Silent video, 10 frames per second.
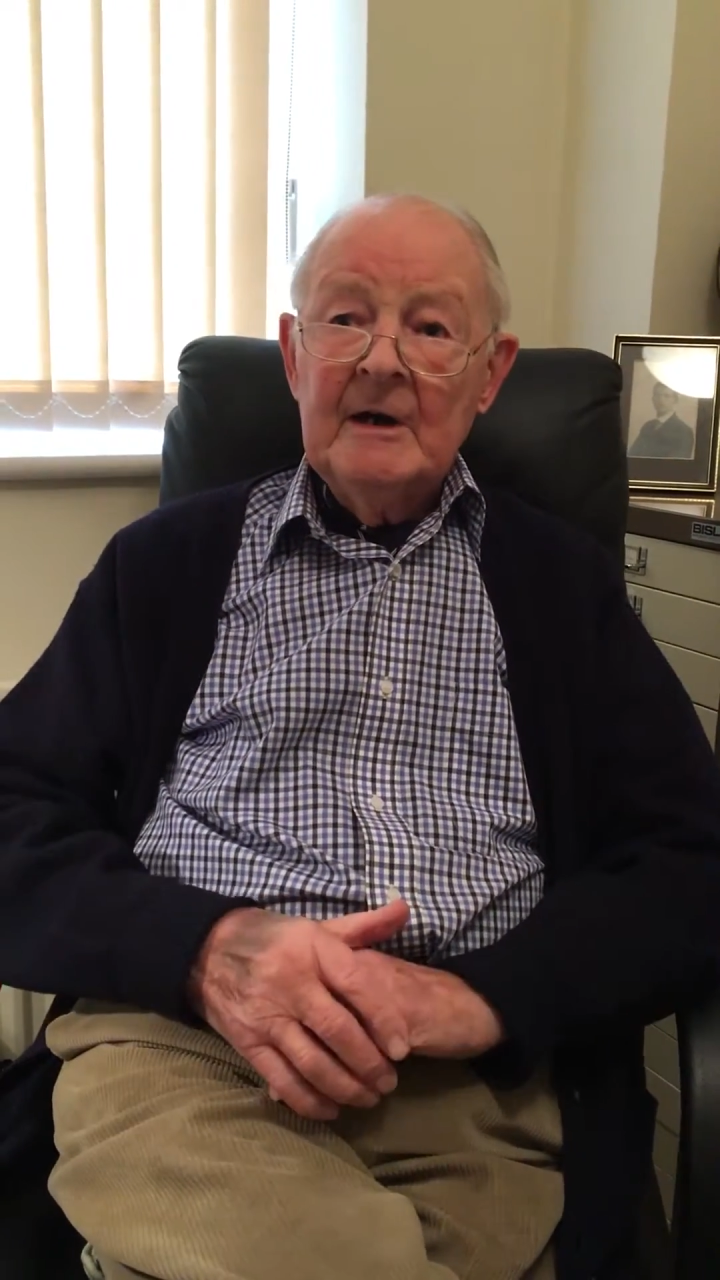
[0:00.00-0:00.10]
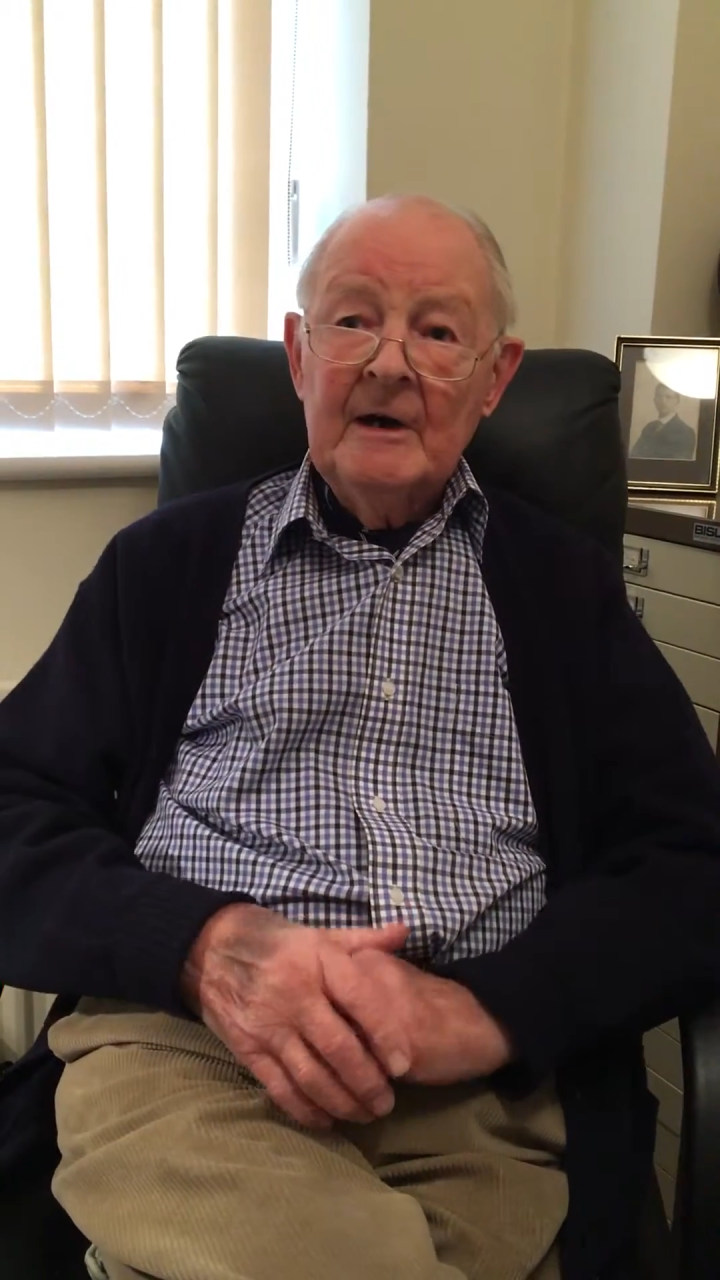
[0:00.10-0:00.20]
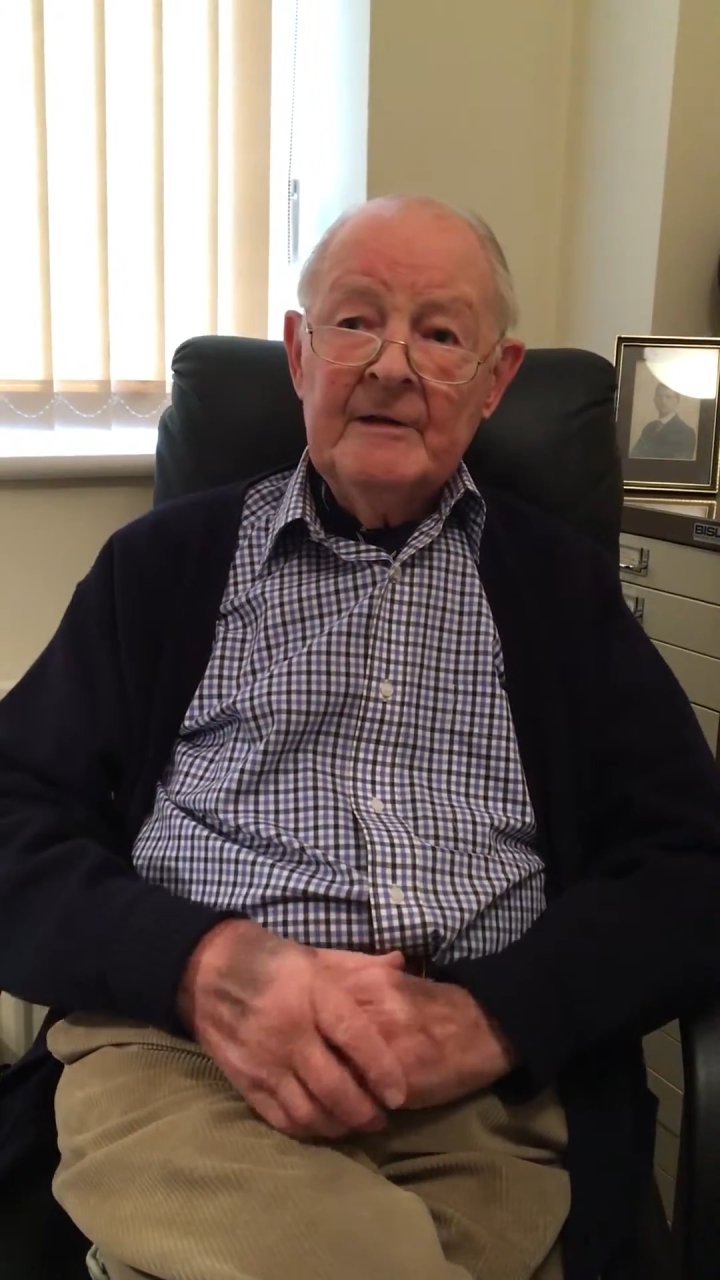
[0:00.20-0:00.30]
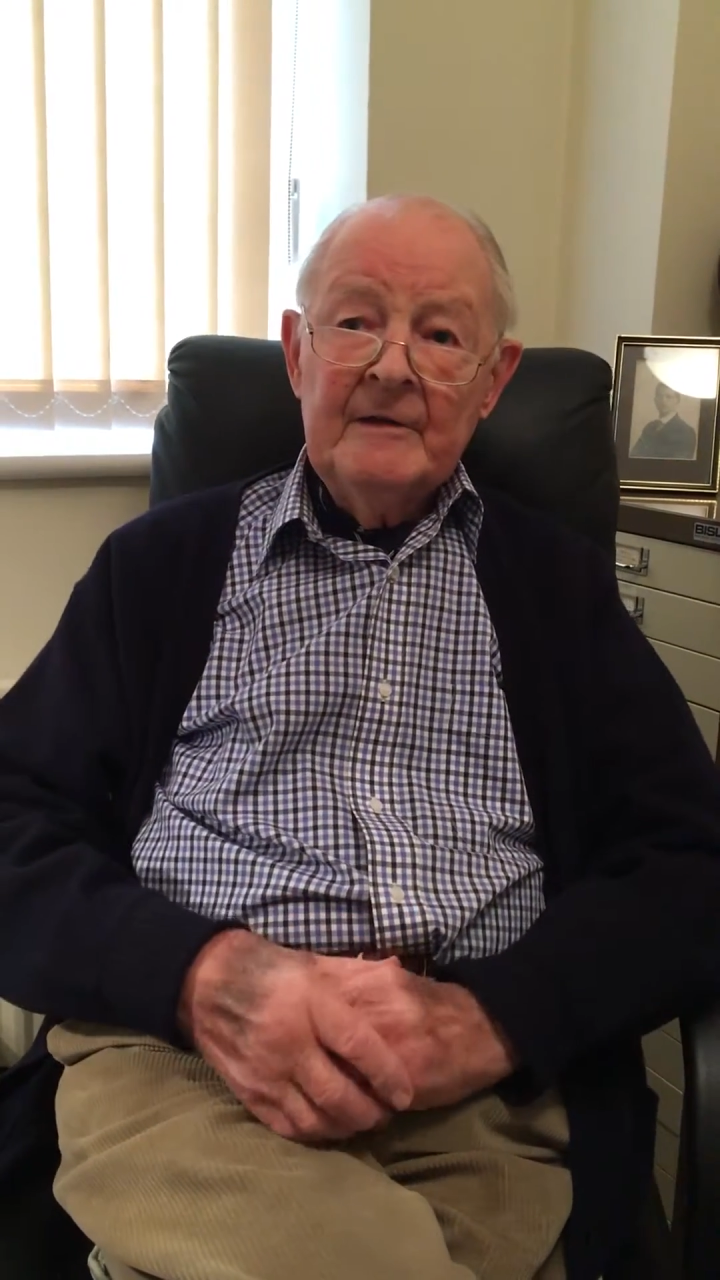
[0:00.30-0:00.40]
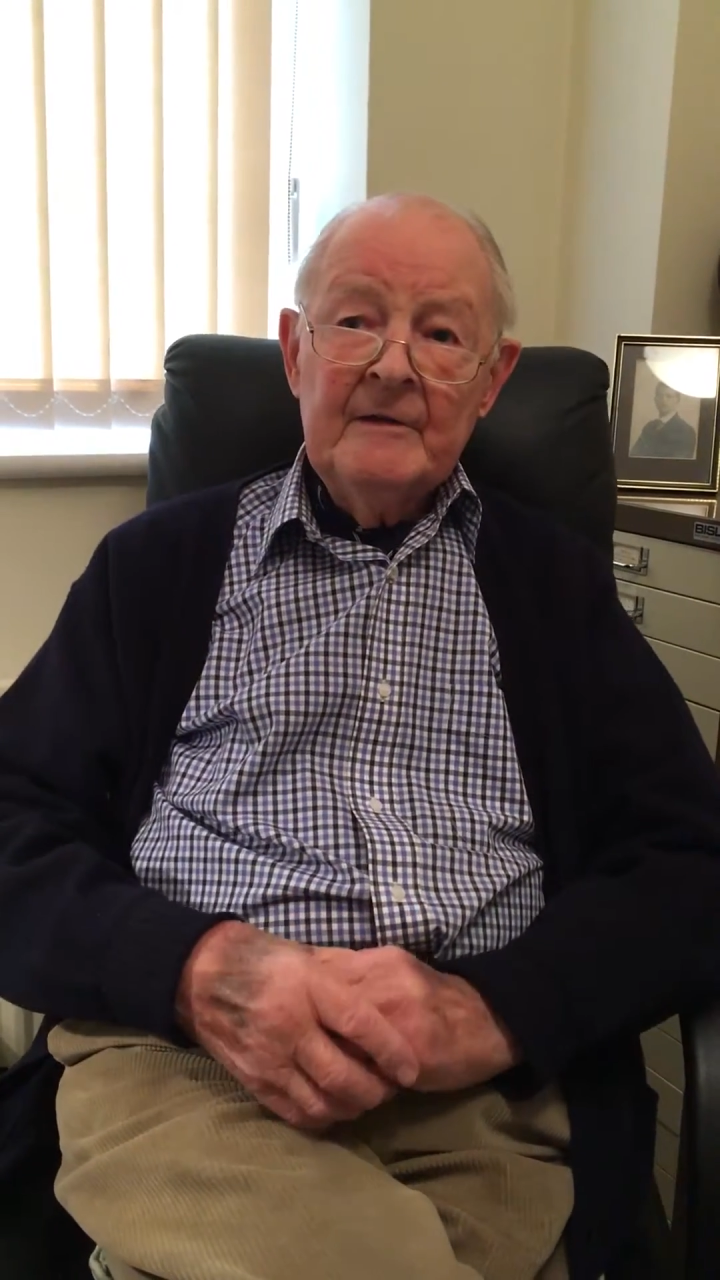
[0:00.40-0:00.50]

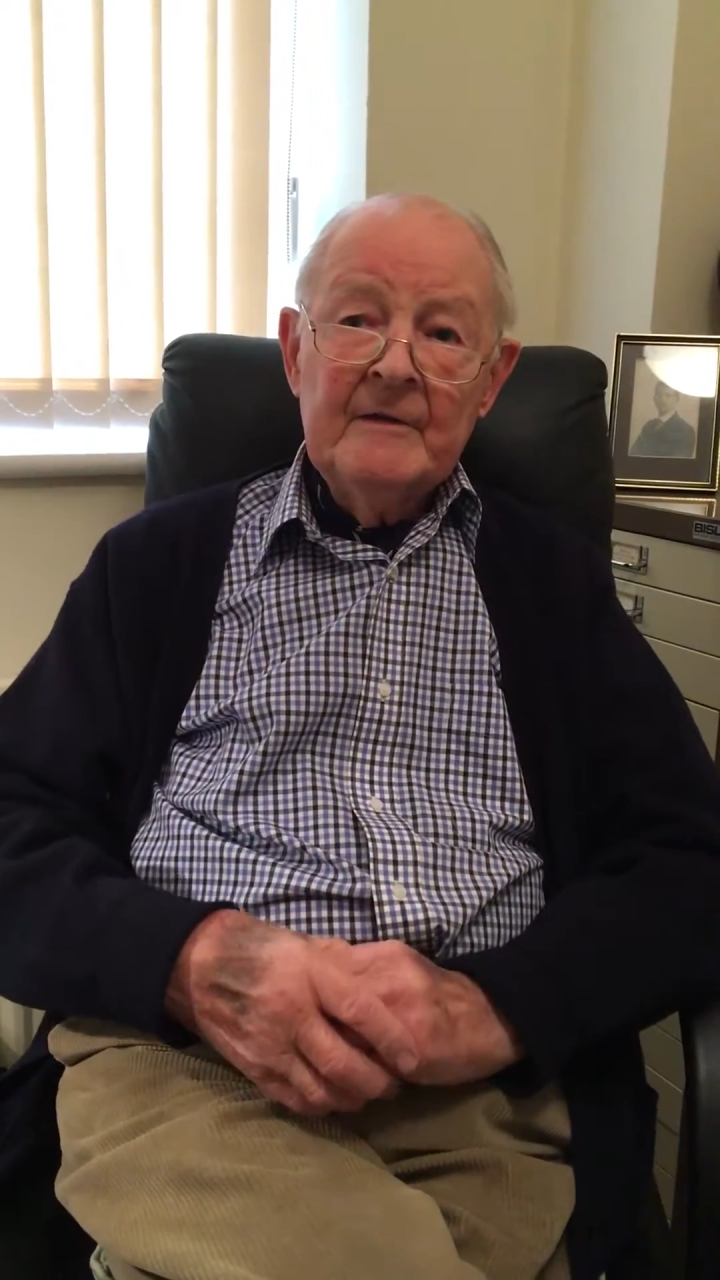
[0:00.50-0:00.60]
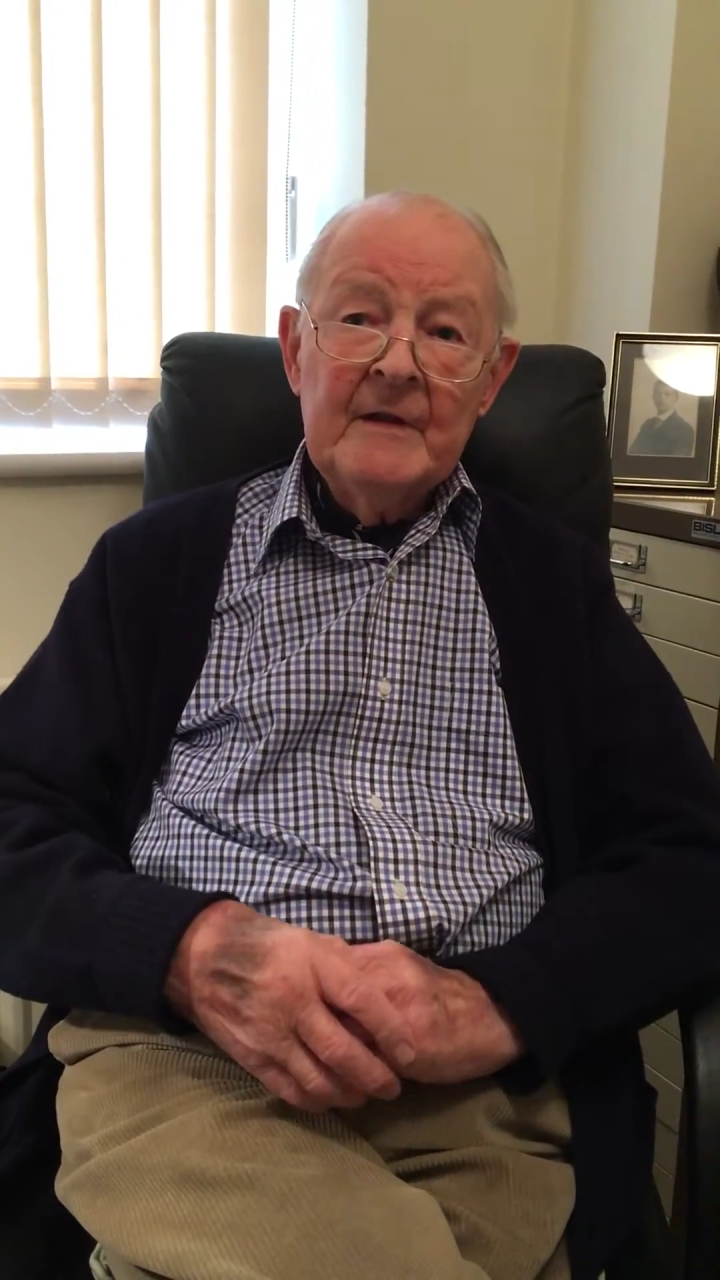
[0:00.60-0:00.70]
Other than